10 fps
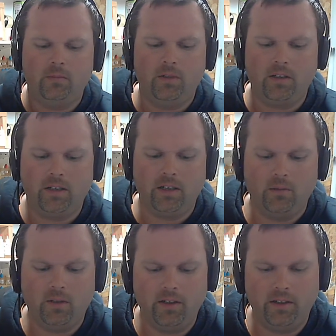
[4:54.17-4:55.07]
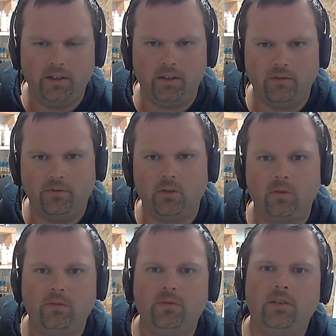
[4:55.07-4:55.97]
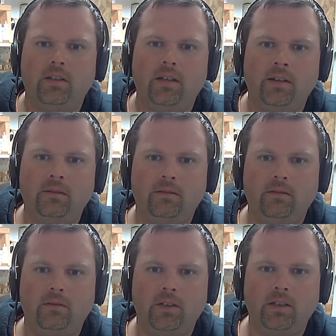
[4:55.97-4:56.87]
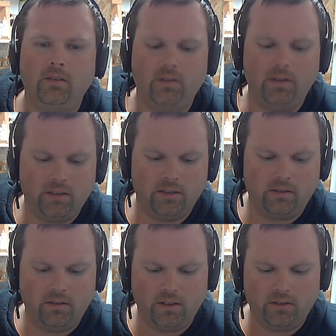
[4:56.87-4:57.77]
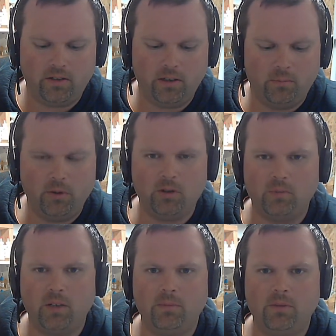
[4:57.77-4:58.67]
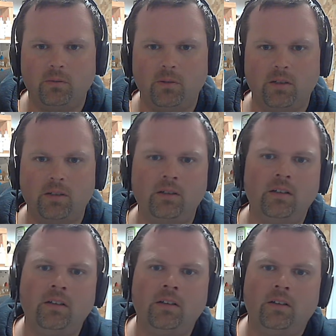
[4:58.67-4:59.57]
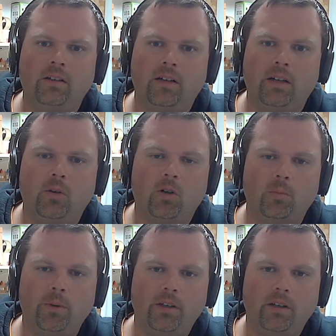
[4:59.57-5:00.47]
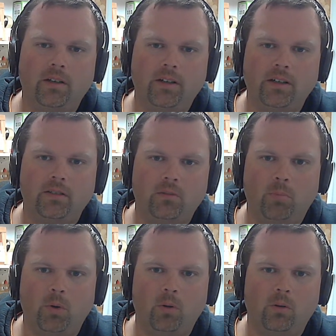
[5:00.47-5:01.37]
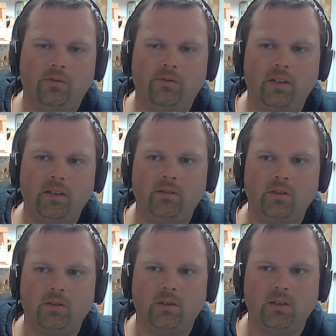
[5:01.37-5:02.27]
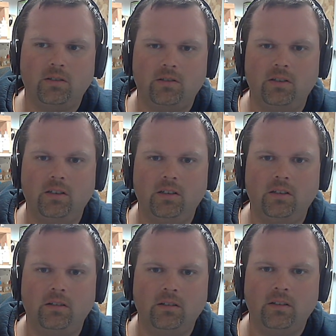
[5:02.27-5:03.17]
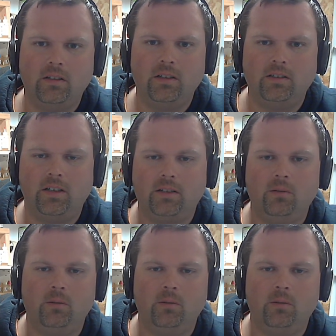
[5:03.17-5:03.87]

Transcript: But I kind of wanted to get the full. When I do these, I try to push them up to where I'm hoping to get a nice bold flavor so I can see exactly